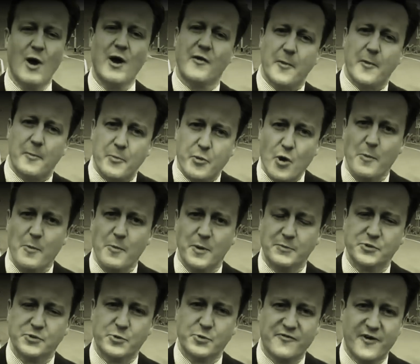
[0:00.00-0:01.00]
One of the
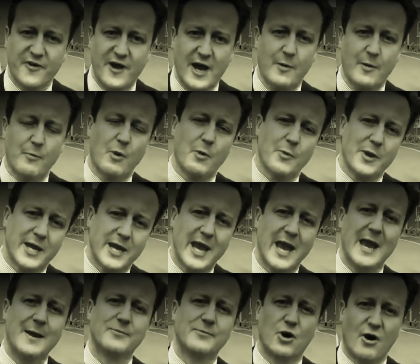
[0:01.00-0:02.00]
problems we found when we
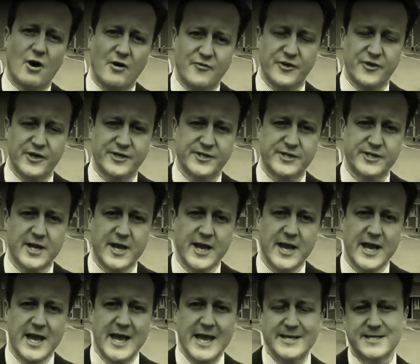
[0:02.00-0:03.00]
came to office
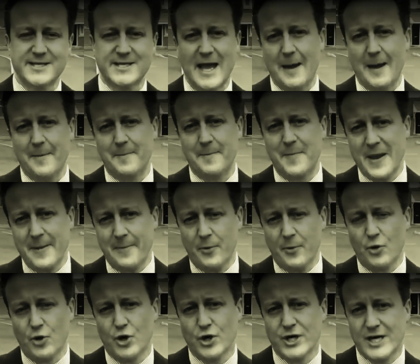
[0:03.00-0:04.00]
is that
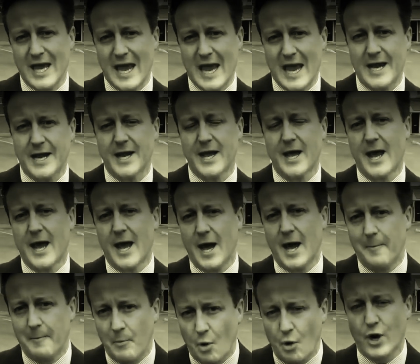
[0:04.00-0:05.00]
people could get
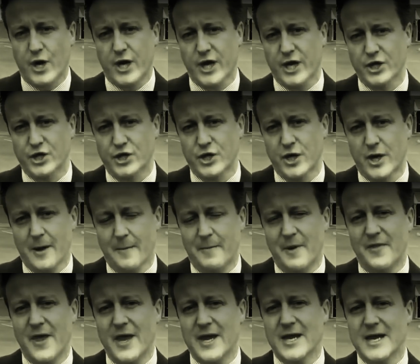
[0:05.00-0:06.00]
a mortgage,
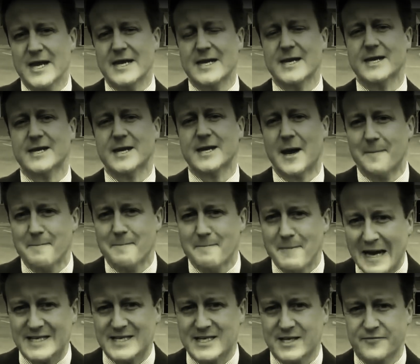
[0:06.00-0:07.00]
but they needed a
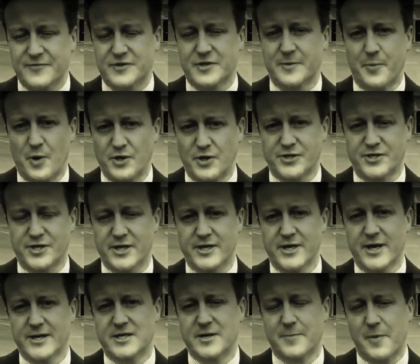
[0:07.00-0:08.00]
massive deposit
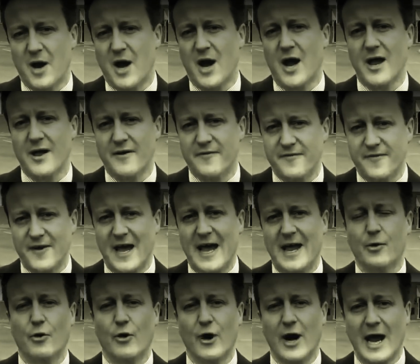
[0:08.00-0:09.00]
to buy a
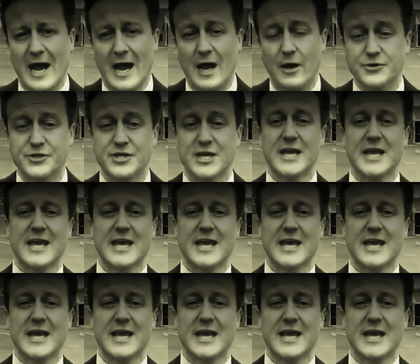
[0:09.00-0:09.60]
flat or a house,